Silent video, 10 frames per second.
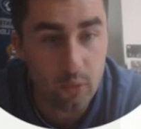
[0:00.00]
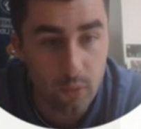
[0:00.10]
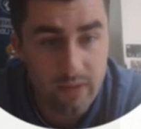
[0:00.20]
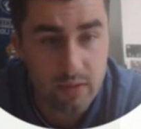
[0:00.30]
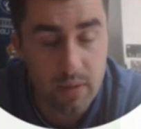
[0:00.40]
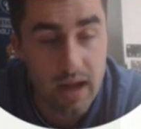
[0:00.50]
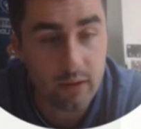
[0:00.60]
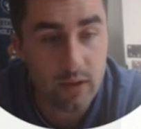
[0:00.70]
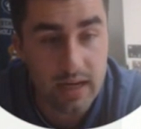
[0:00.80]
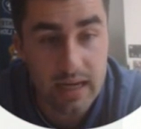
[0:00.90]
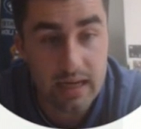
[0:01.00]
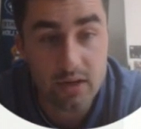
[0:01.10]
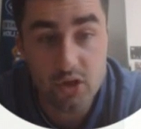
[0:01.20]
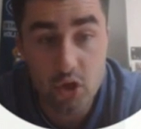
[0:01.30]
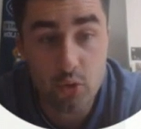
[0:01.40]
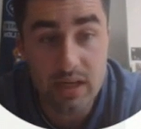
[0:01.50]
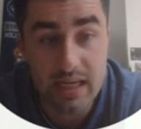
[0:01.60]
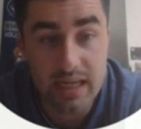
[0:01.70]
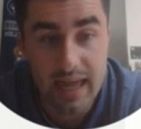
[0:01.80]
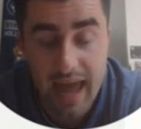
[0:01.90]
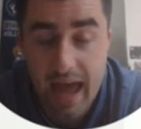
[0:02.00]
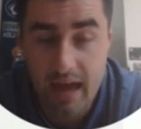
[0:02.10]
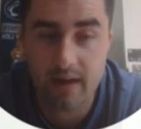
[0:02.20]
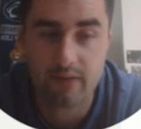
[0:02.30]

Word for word: Revit model in a 2D CAD.